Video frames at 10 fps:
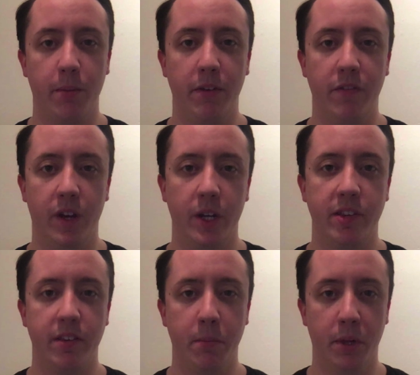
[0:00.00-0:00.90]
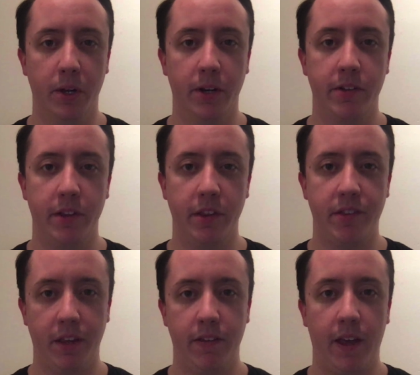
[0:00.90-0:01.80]
to be very similar to the
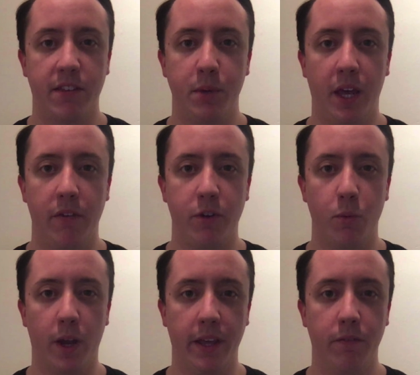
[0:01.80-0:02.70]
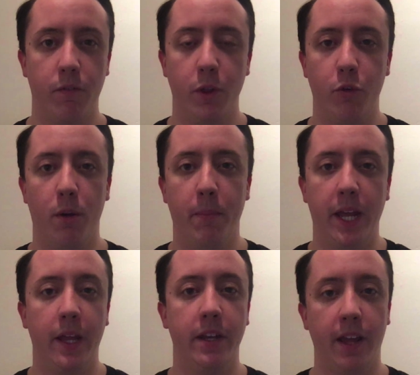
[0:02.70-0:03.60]
syntax we have to write for the
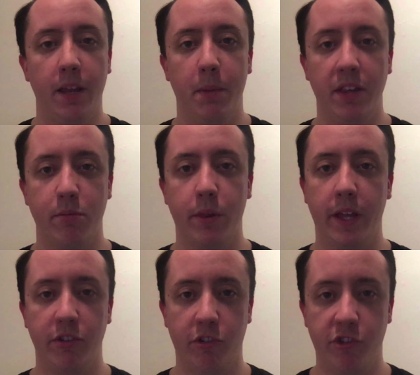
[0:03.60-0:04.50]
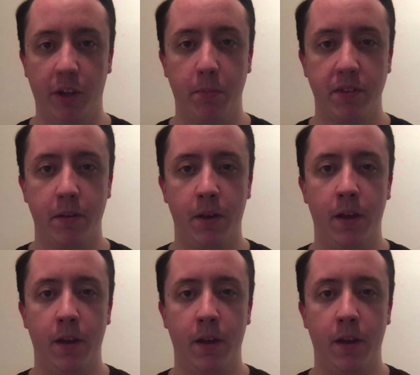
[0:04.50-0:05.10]
remaining database relationships.